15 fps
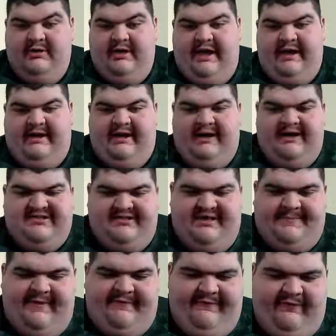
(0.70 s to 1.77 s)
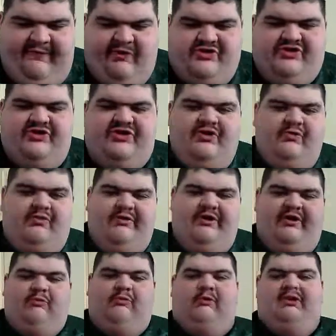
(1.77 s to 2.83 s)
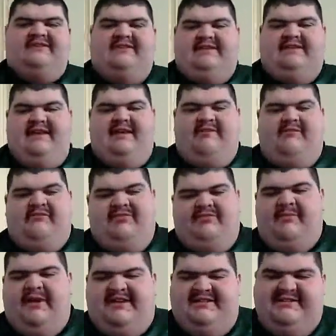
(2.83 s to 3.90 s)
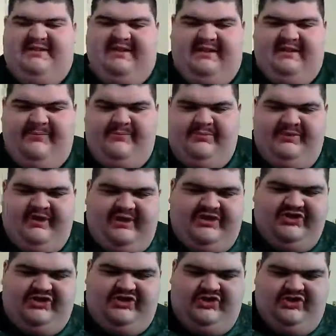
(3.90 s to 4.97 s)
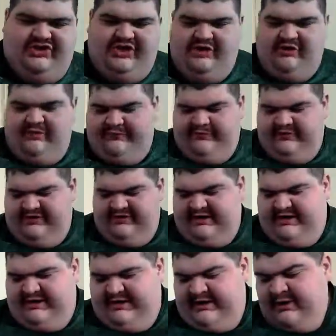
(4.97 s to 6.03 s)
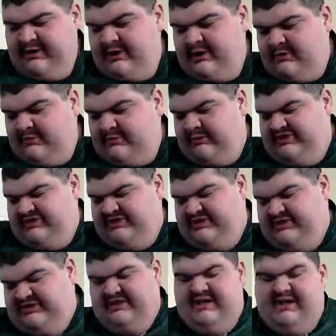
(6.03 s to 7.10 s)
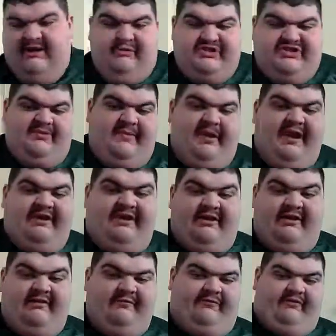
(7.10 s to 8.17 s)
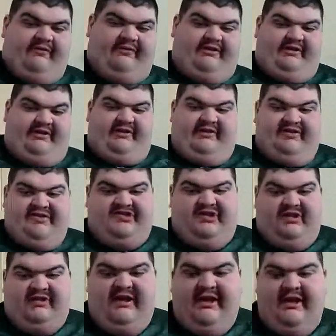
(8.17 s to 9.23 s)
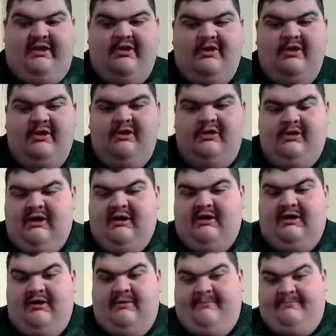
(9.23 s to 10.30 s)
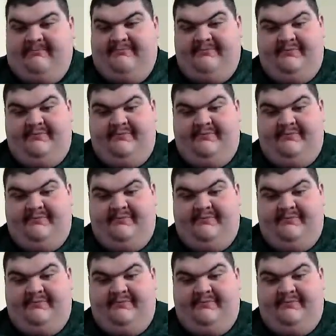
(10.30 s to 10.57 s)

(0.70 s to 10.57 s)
Hey guys, MF for version 2 here once again with my second prediction show for today, which is WrestleMania for this Sunday. Um,